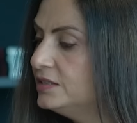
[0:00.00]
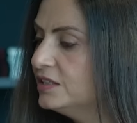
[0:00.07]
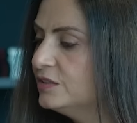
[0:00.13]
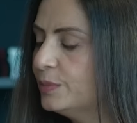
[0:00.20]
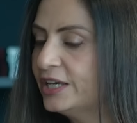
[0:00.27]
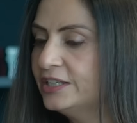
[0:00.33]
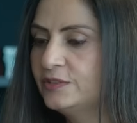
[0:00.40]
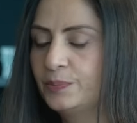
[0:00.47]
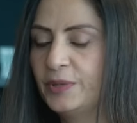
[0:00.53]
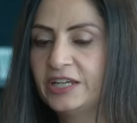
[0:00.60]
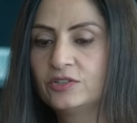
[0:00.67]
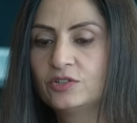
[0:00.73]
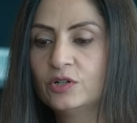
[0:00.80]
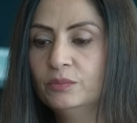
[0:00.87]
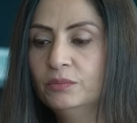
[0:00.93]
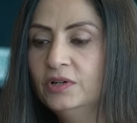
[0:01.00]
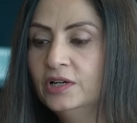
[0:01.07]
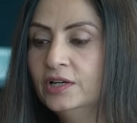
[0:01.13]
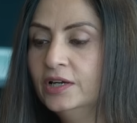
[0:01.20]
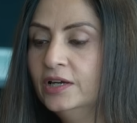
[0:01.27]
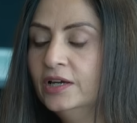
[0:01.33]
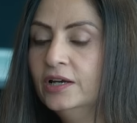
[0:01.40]
this is my spectrum,
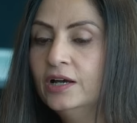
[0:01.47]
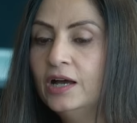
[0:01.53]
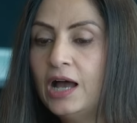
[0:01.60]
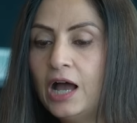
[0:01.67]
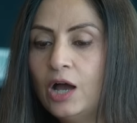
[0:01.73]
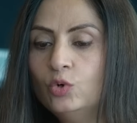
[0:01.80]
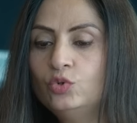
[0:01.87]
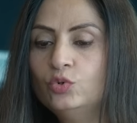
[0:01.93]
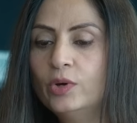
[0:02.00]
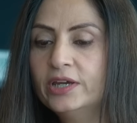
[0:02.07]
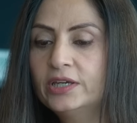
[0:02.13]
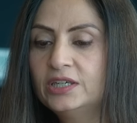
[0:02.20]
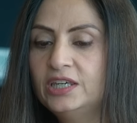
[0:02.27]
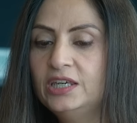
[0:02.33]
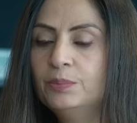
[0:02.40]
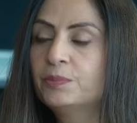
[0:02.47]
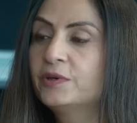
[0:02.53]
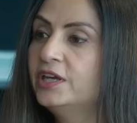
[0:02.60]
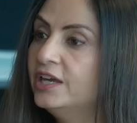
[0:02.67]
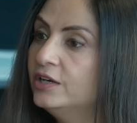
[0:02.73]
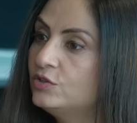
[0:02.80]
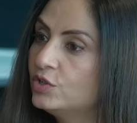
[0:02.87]
how do I keep
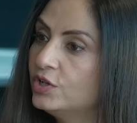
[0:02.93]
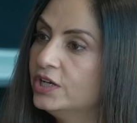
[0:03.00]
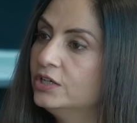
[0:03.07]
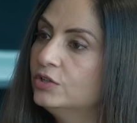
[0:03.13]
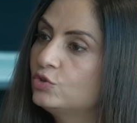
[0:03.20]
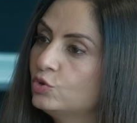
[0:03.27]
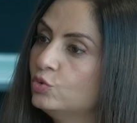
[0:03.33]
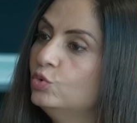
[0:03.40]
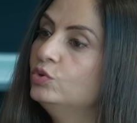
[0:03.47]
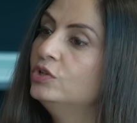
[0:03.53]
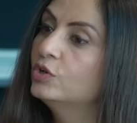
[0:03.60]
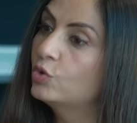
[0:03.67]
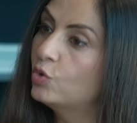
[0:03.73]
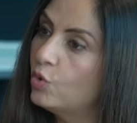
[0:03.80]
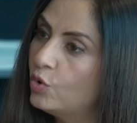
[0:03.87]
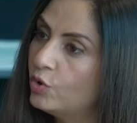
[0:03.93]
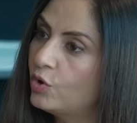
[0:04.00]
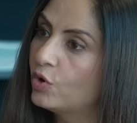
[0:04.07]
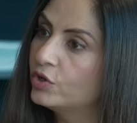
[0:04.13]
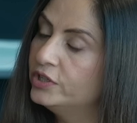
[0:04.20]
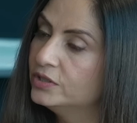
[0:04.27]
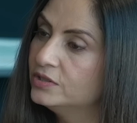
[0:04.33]
catering to the core
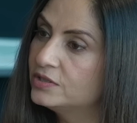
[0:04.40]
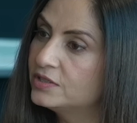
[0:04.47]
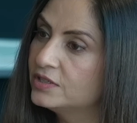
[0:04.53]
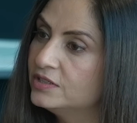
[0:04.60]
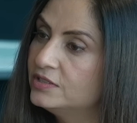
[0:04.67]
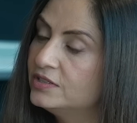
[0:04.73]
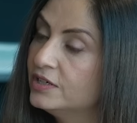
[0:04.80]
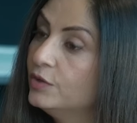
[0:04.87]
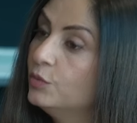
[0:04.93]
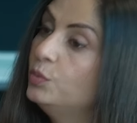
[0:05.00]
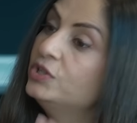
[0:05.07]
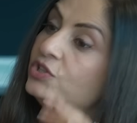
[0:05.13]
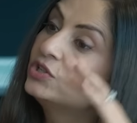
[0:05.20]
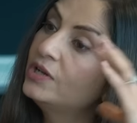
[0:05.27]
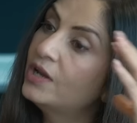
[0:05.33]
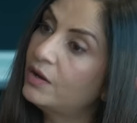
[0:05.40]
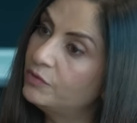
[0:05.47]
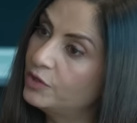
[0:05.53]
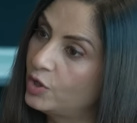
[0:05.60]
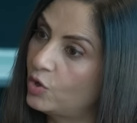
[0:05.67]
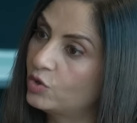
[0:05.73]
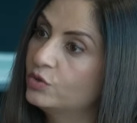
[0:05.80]
audiences mm-hmm. which love
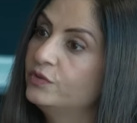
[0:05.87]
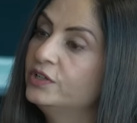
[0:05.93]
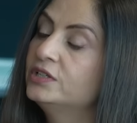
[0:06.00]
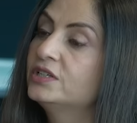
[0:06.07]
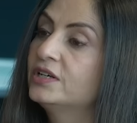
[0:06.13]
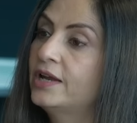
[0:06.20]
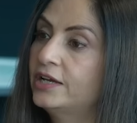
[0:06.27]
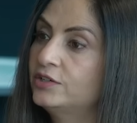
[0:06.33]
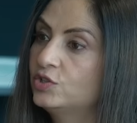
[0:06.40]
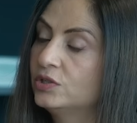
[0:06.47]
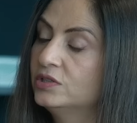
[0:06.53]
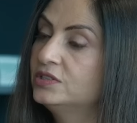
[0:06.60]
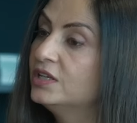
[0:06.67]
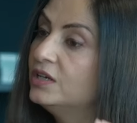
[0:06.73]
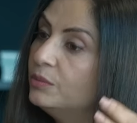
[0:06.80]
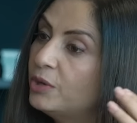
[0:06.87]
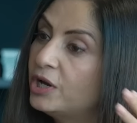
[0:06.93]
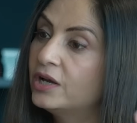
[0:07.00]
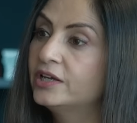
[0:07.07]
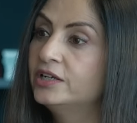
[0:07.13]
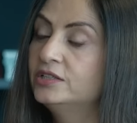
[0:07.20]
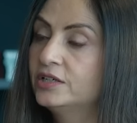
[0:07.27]
a lot of international
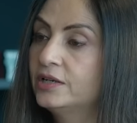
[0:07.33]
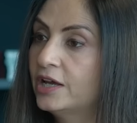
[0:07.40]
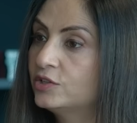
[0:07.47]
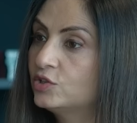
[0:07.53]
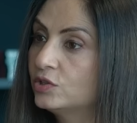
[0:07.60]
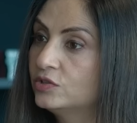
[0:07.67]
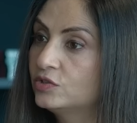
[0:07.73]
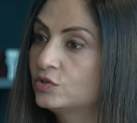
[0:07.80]
cinema, international